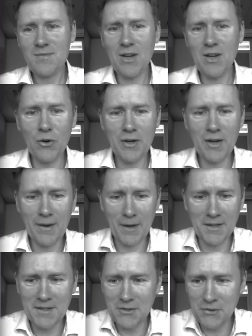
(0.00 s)
Okay, and
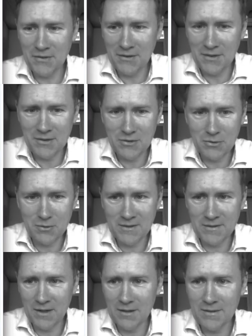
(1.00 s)
here you see the two
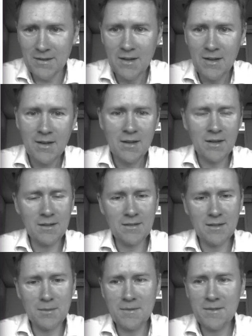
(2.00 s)
results. It
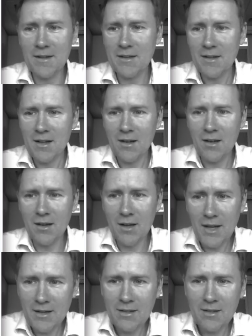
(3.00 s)
seems that
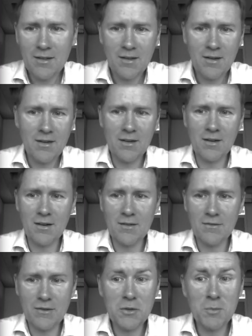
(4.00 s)
length uh,
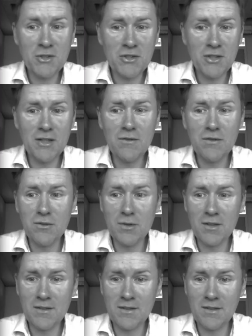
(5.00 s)
very much
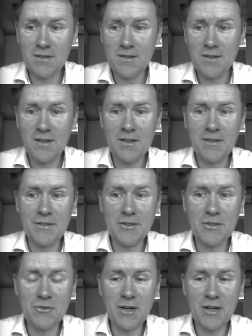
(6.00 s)
influences the
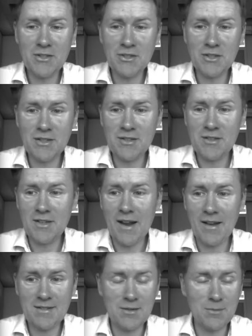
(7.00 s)
duration
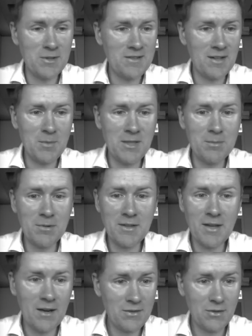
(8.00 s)
estimates that people
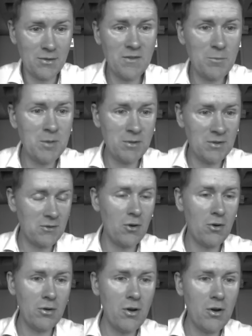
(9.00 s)
gave. So if people saw
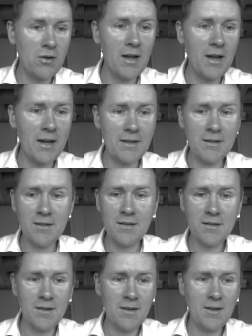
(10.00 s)
a long line,
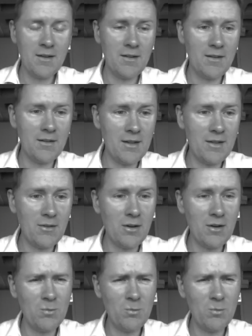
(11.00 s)
they thought,